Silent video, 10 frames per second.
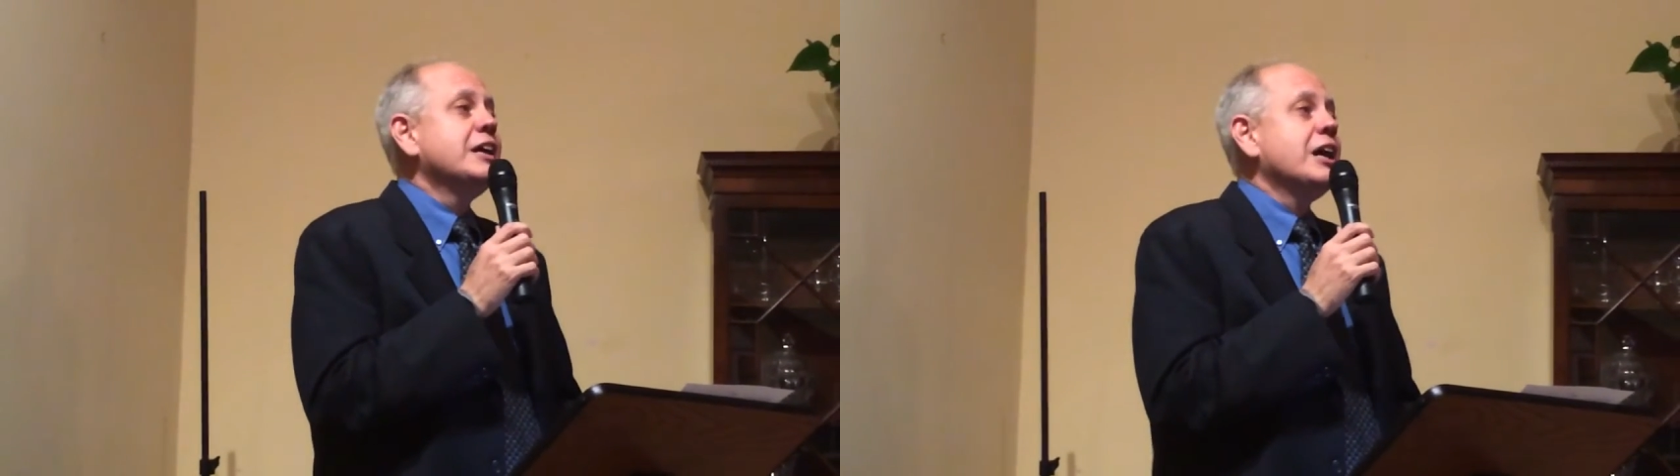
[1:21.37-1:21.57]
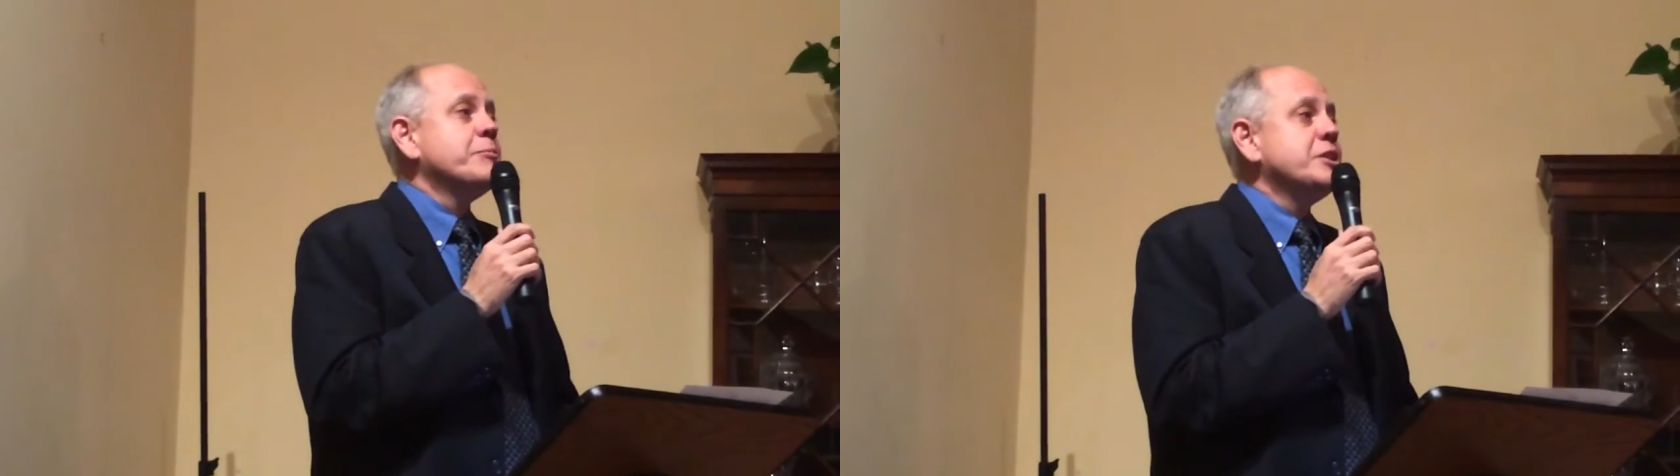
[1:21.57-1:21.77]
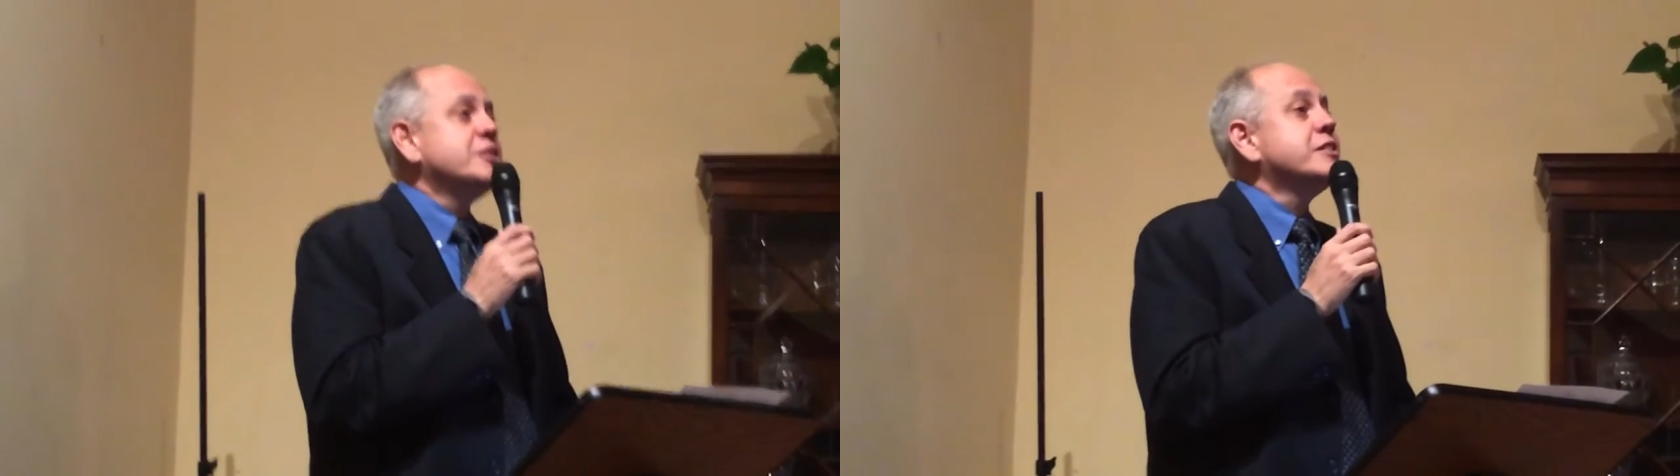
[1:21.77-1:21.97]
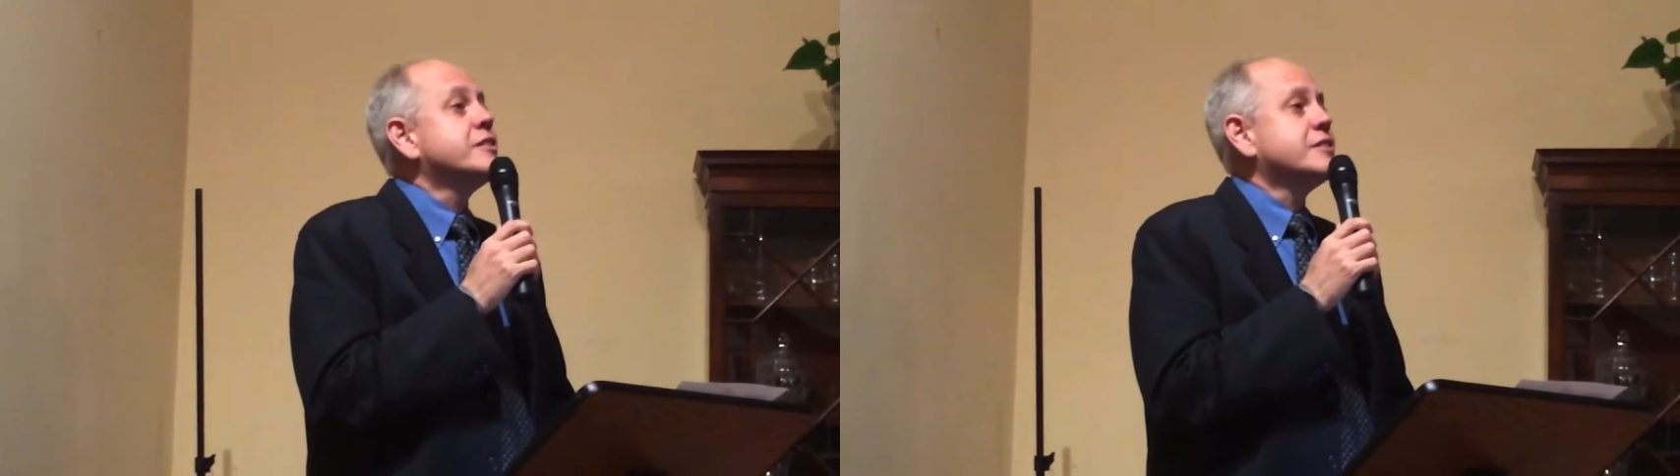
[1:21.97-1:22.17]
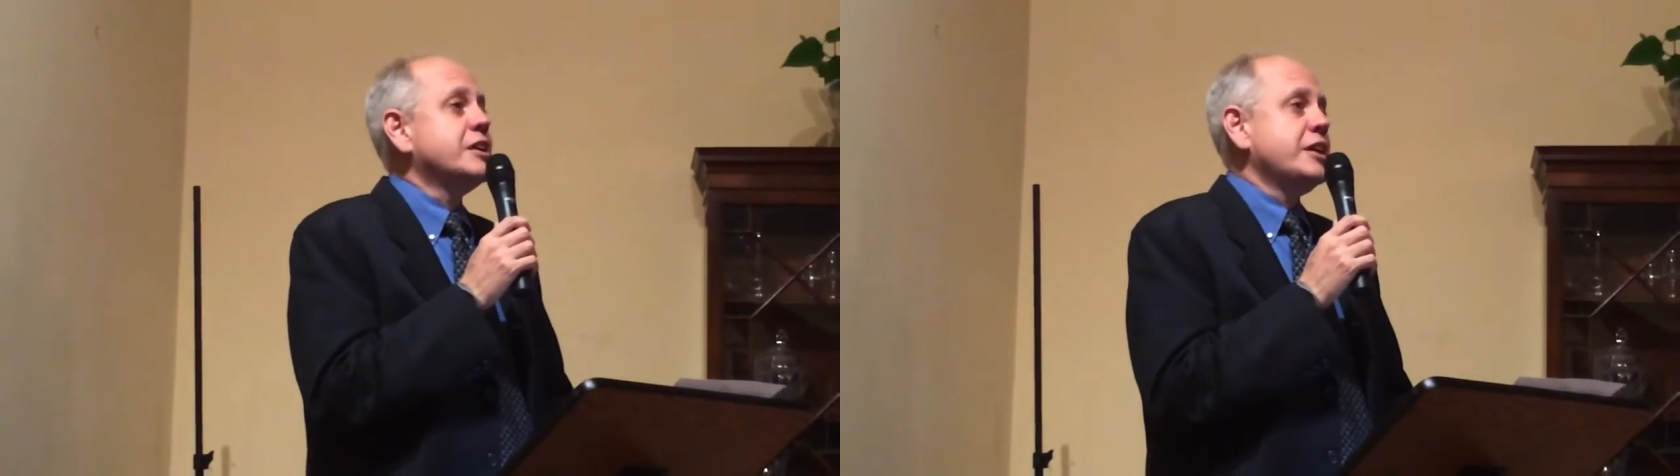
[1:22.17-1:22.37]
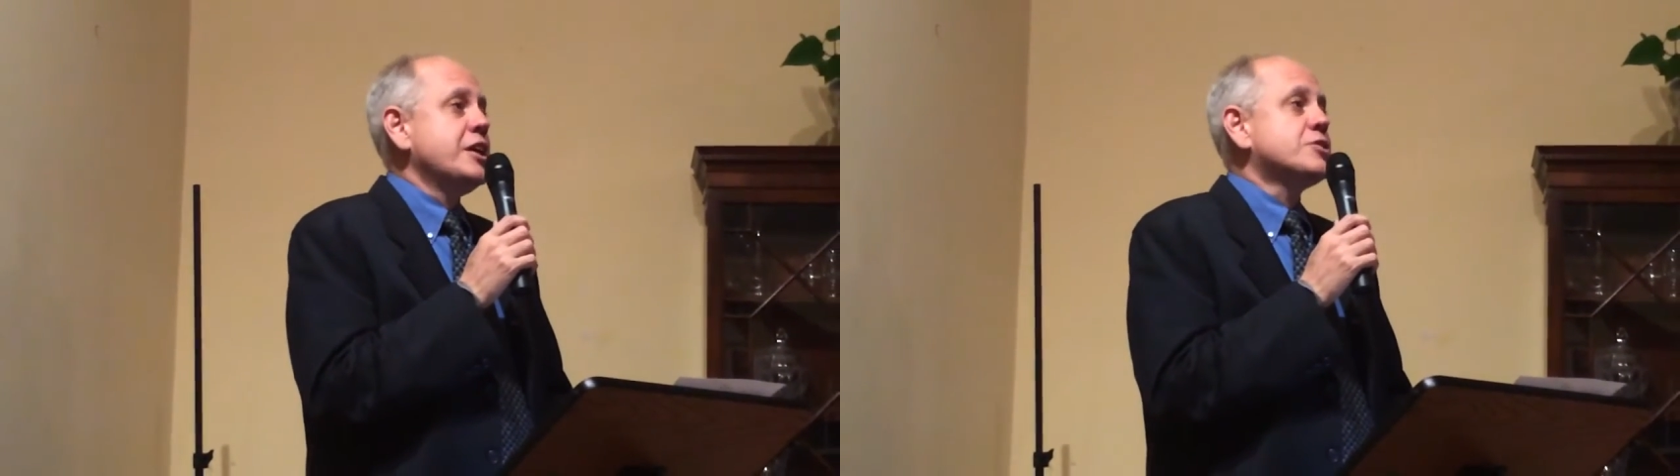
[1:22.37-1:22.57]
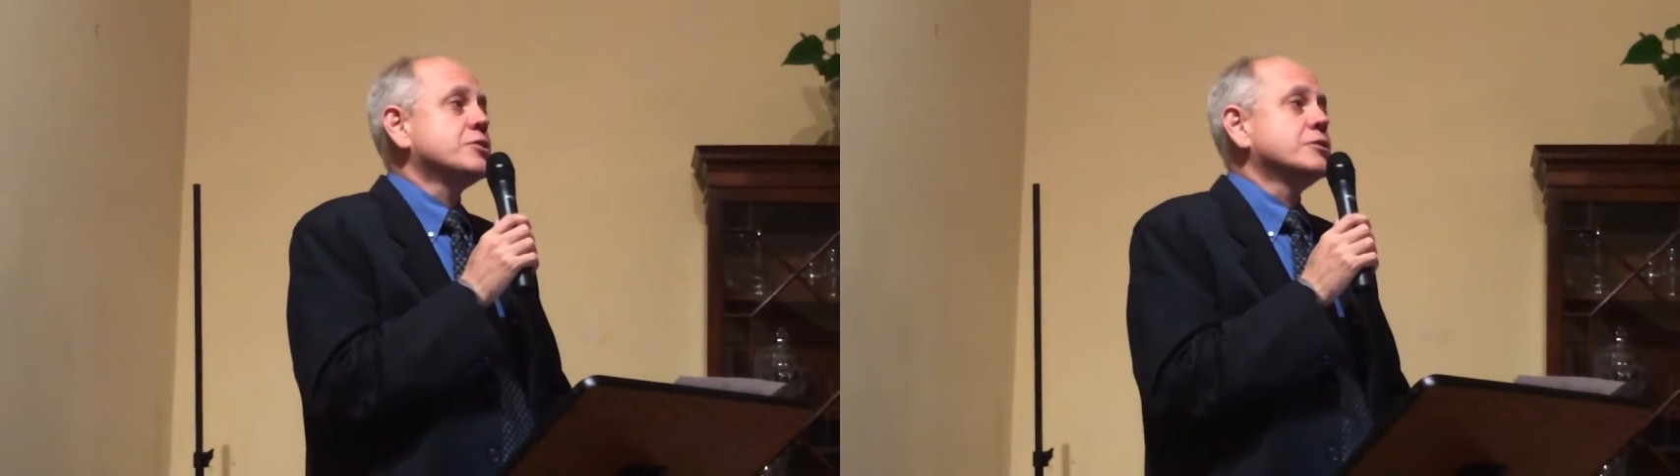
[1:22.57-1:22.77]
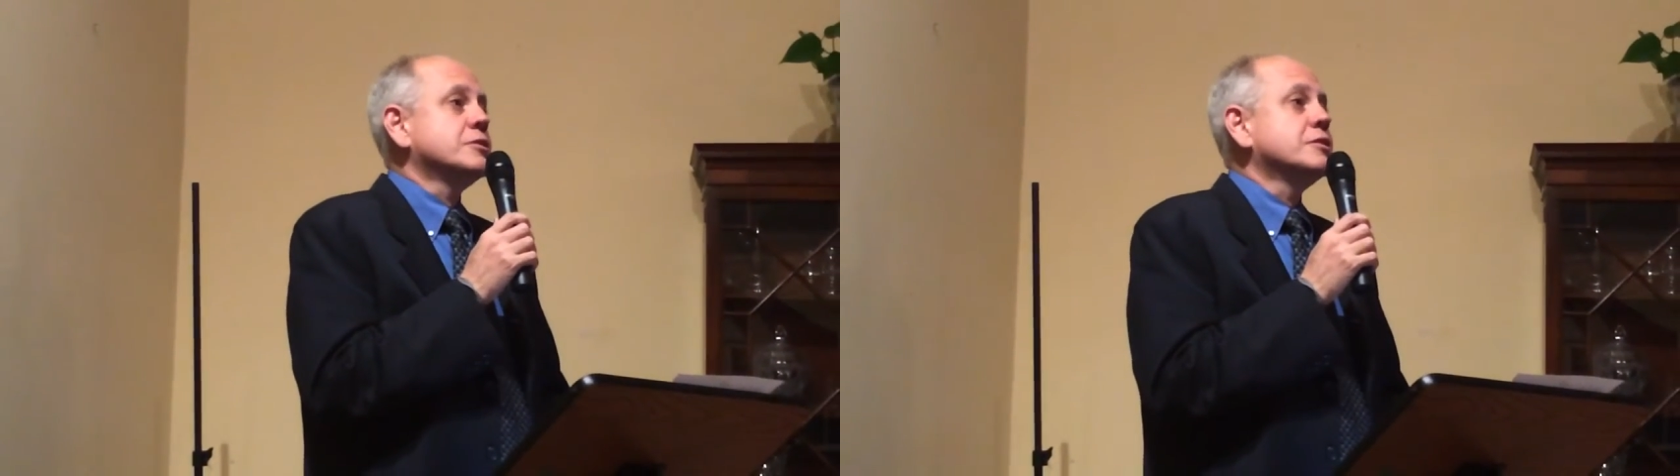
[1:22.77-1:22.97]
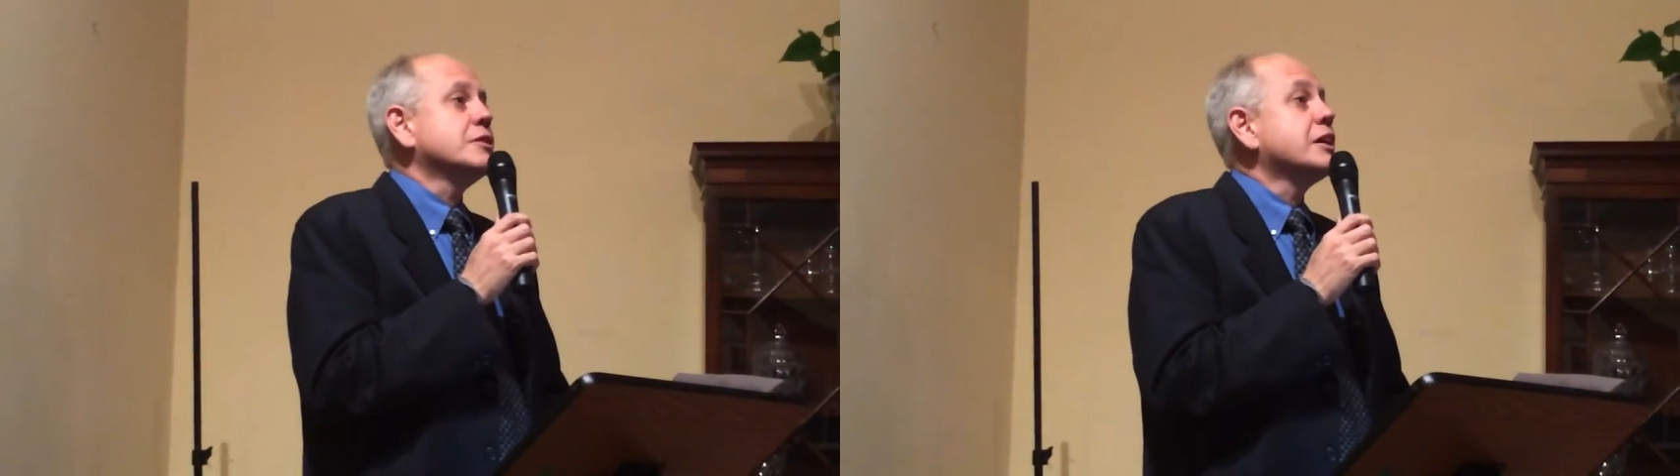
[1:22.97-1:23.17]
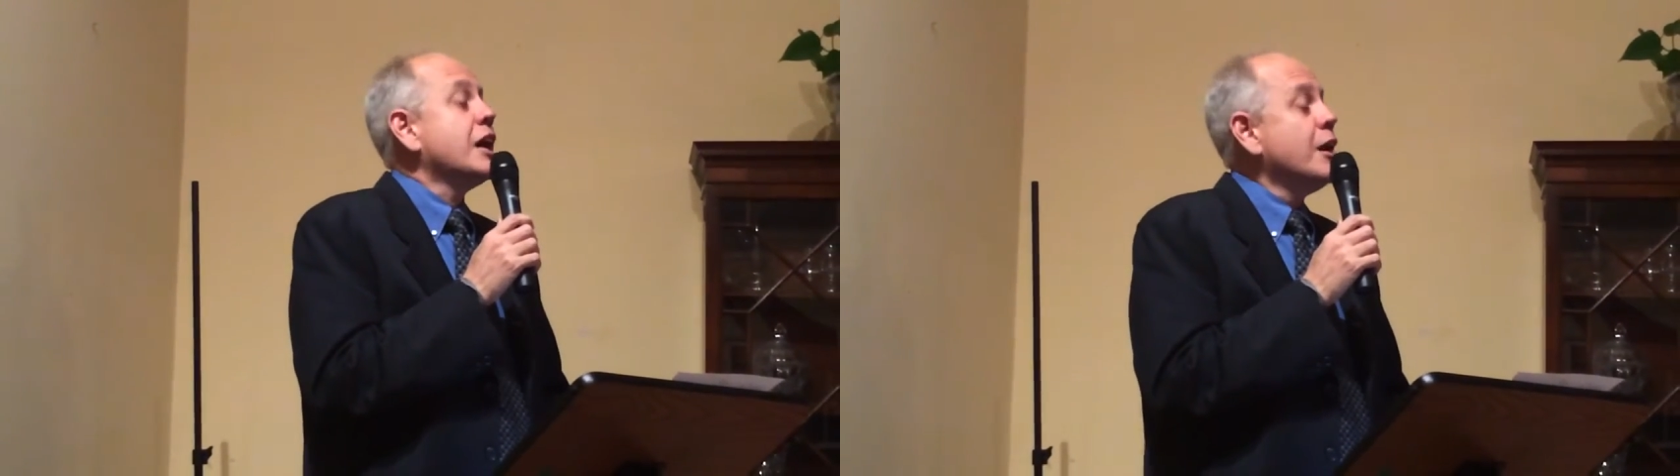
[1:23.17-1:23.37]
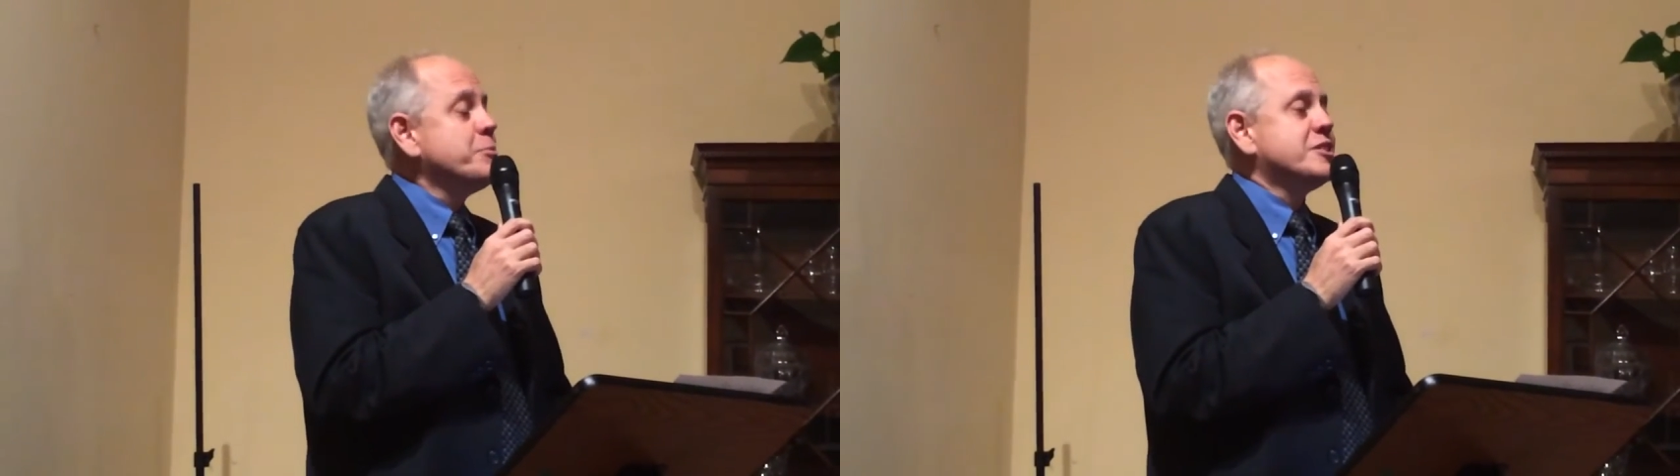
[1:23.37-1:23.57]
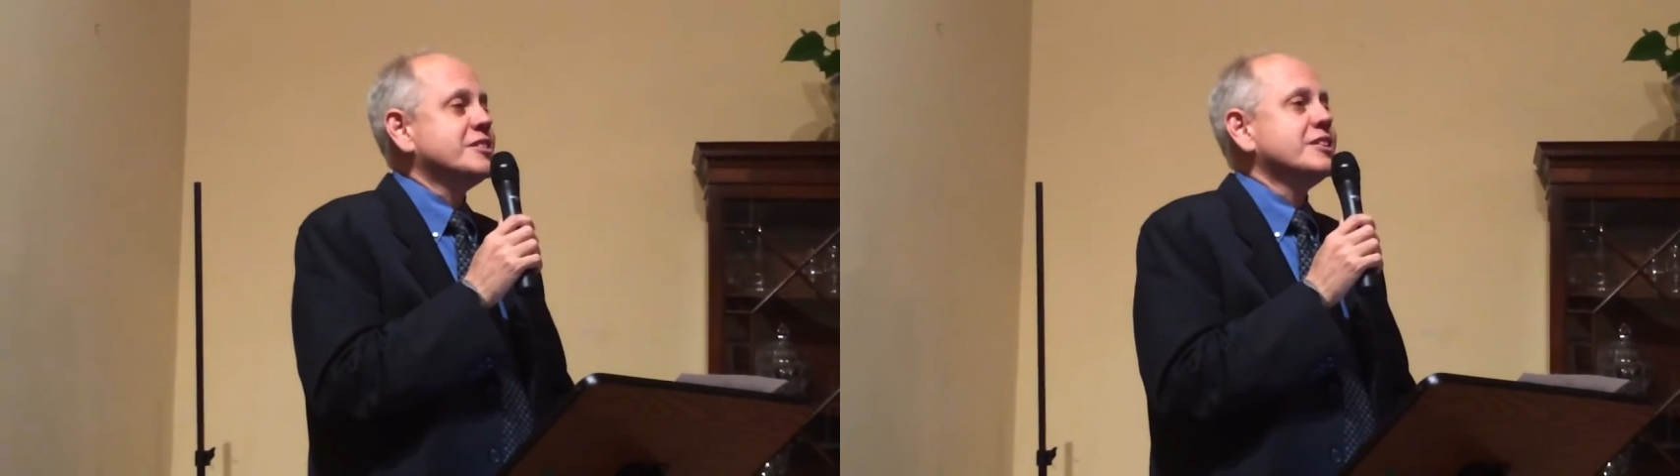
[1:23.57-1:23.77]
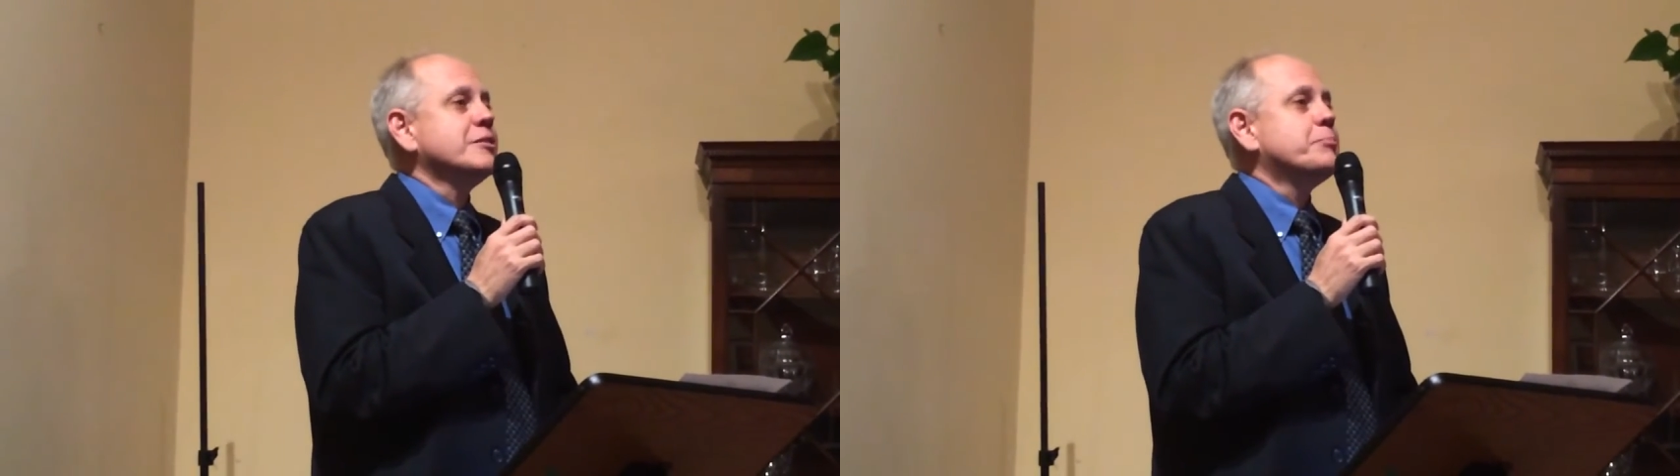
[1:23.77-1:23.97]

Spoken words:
I mean, this is the nation capital,